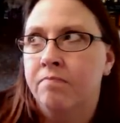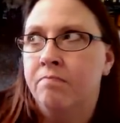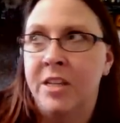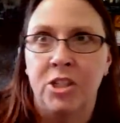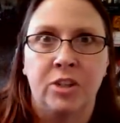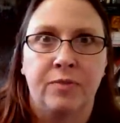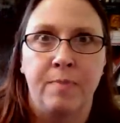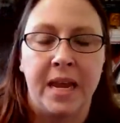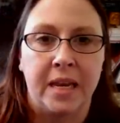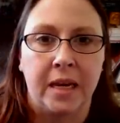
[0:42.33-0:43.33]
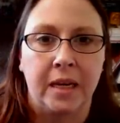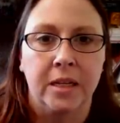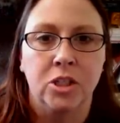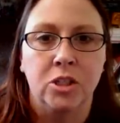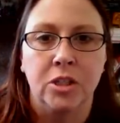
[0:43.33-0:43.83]
Mischief making,
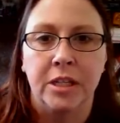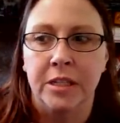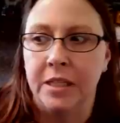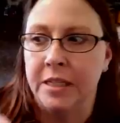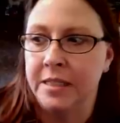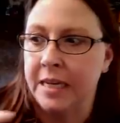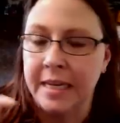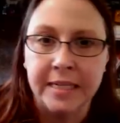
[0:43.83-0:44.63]
is he